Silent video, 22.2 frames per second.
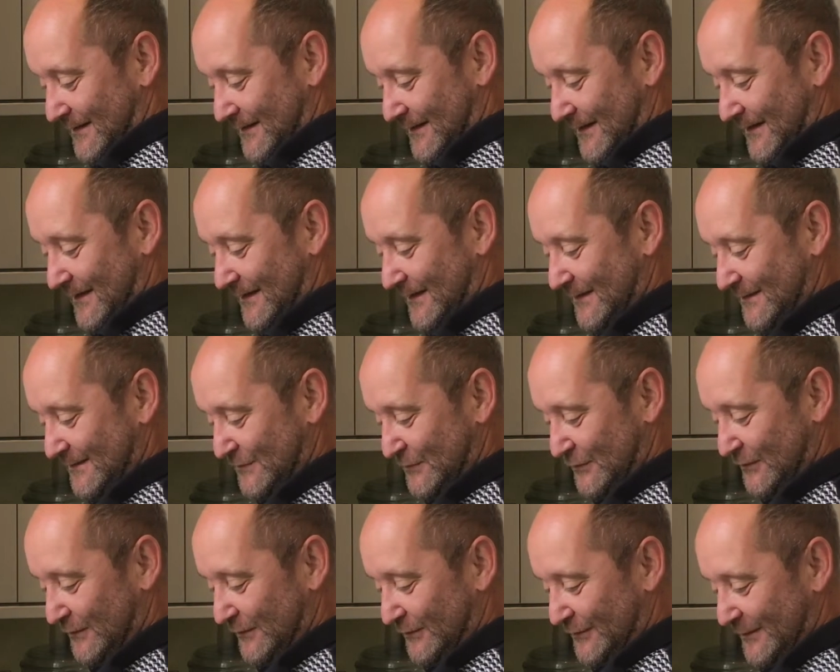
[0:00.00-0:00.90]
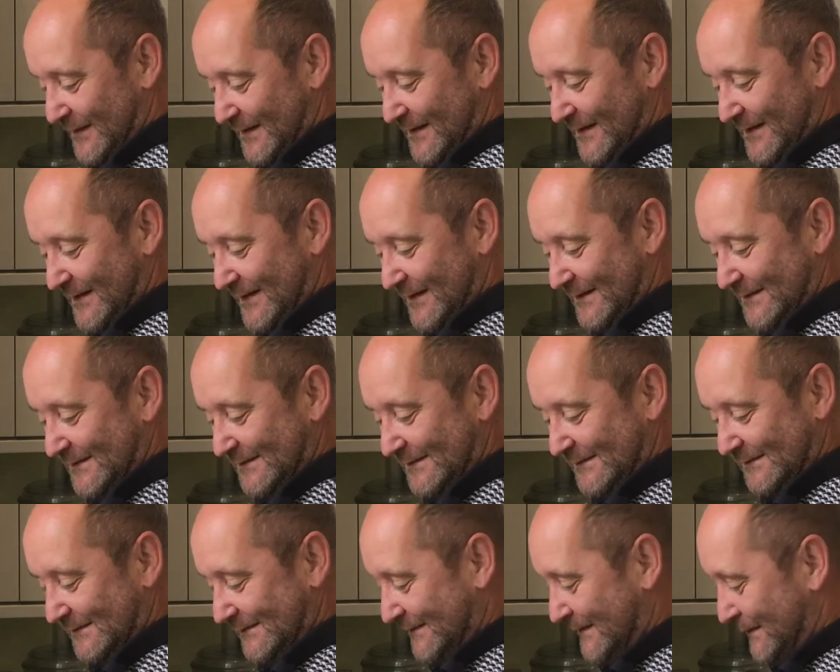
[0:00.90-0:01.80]
Get these drills at any kind
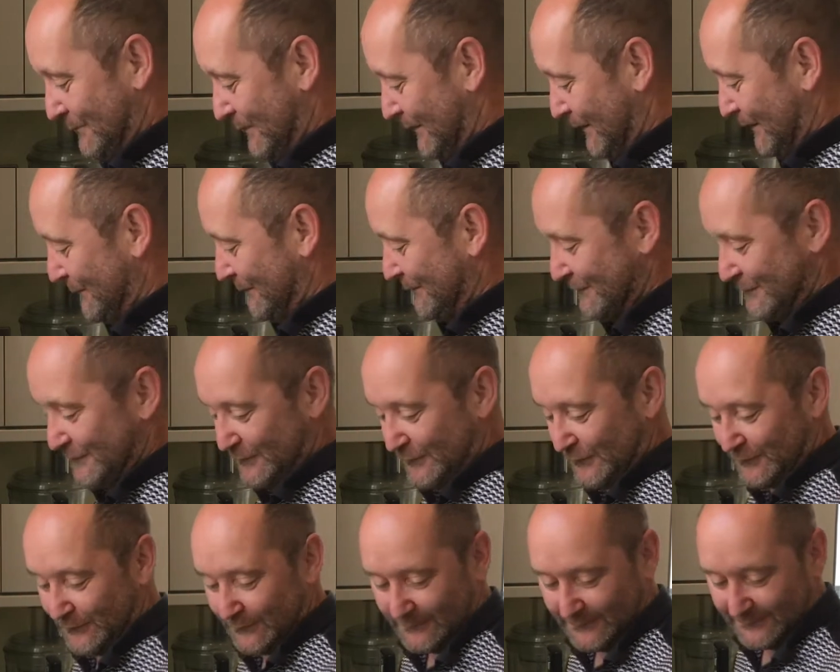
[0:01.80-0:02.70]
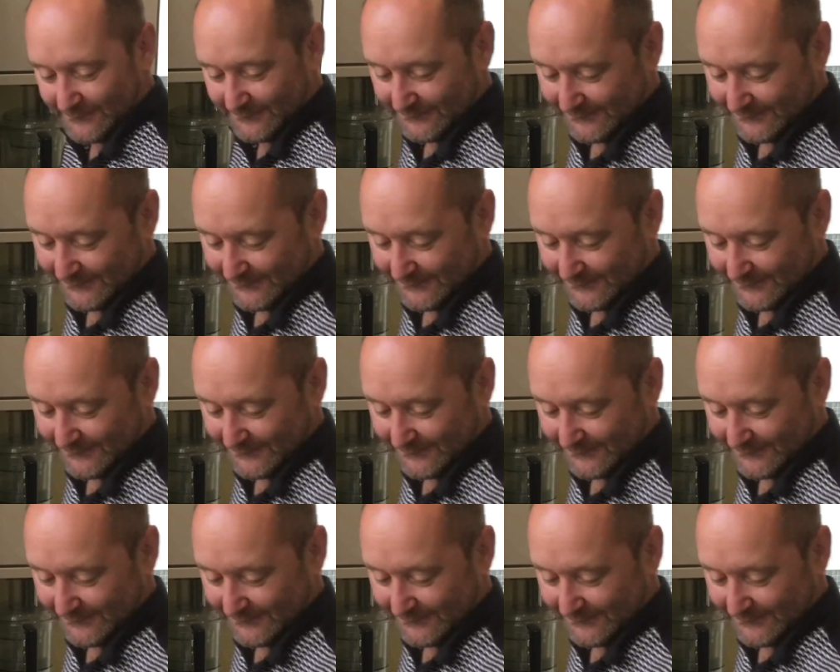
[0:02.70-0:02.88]
of department store.